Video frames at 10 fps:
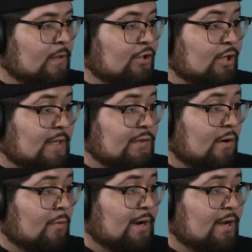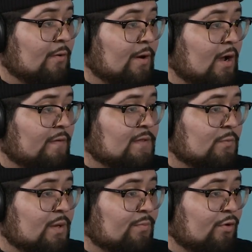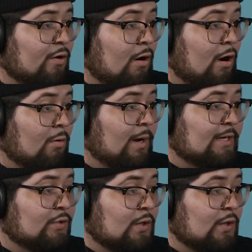Shots are already going off, so people are already